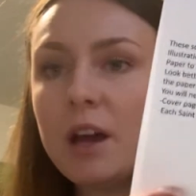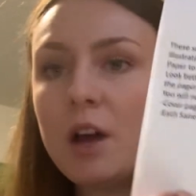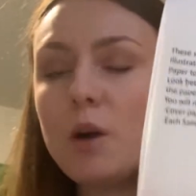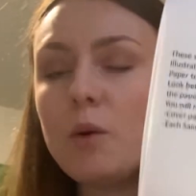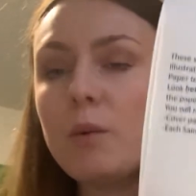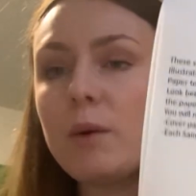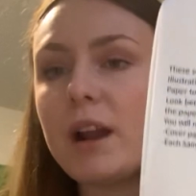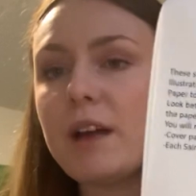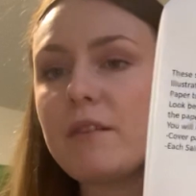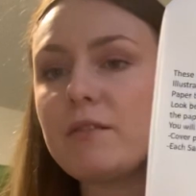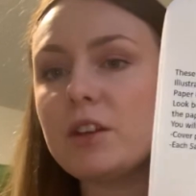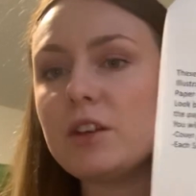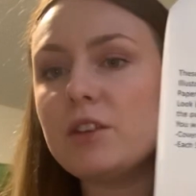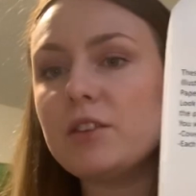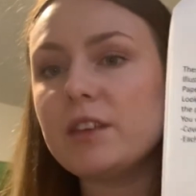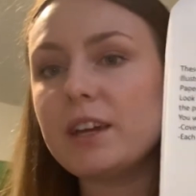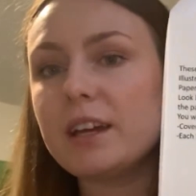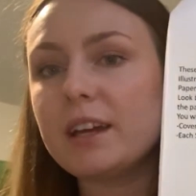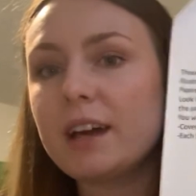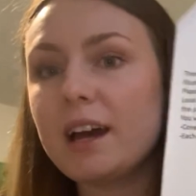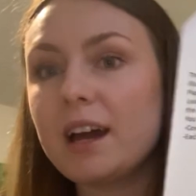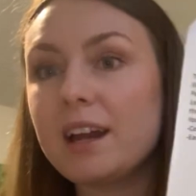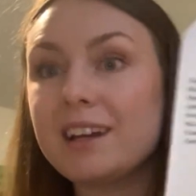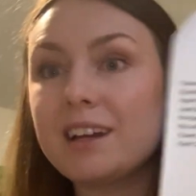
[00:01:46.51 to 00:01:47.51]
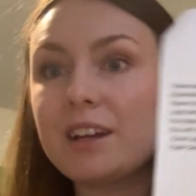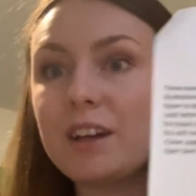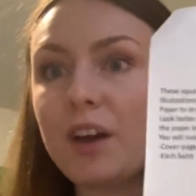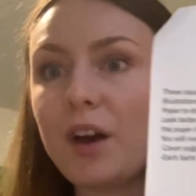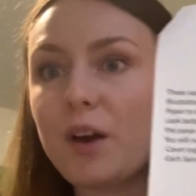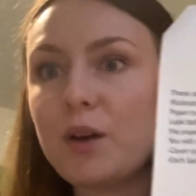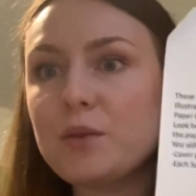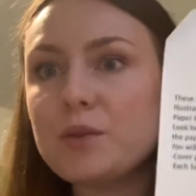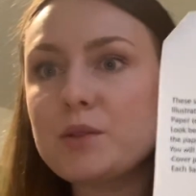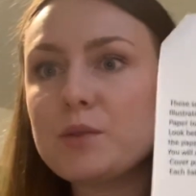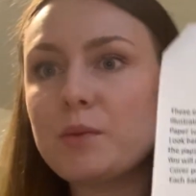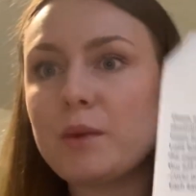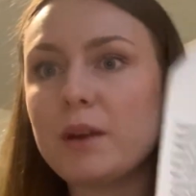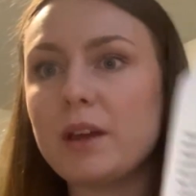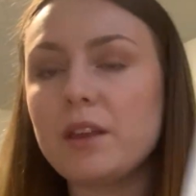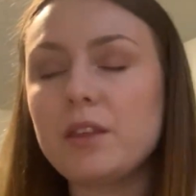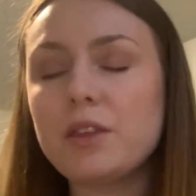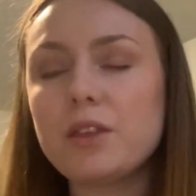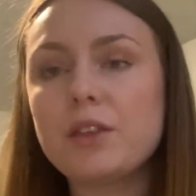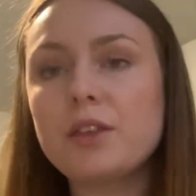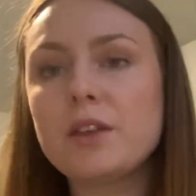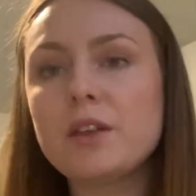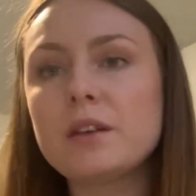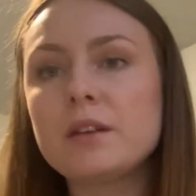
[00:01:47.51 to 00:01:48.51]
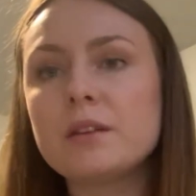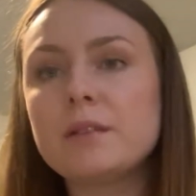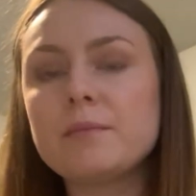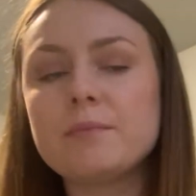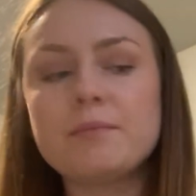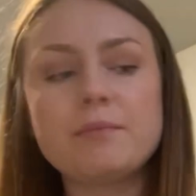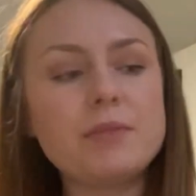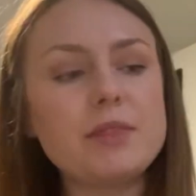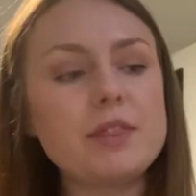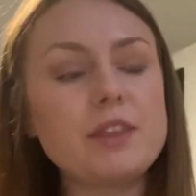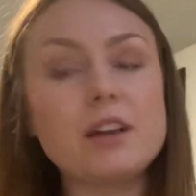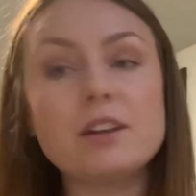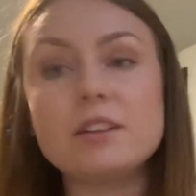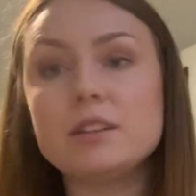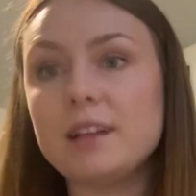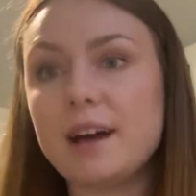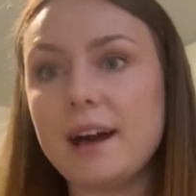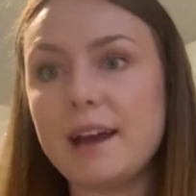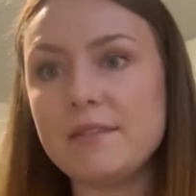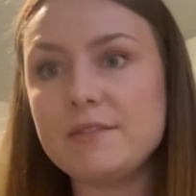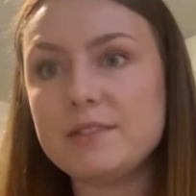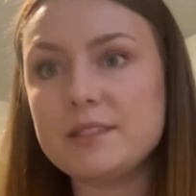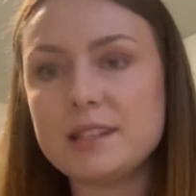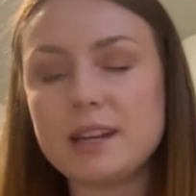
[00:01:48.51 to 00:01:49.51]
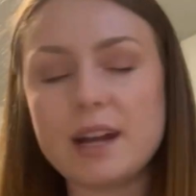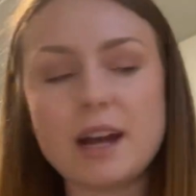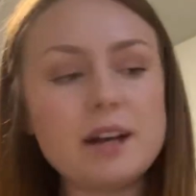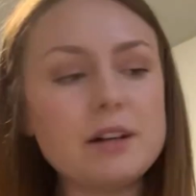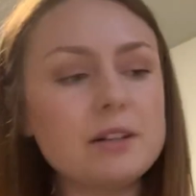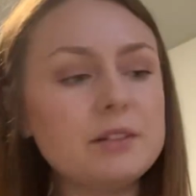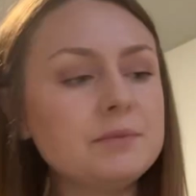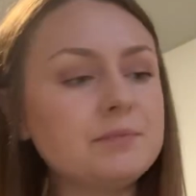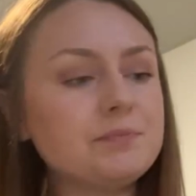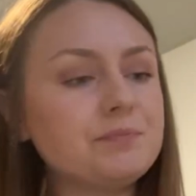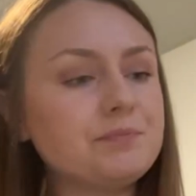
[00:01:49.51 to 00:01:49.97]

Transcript: whatever you think kind of goes with their lifestyle.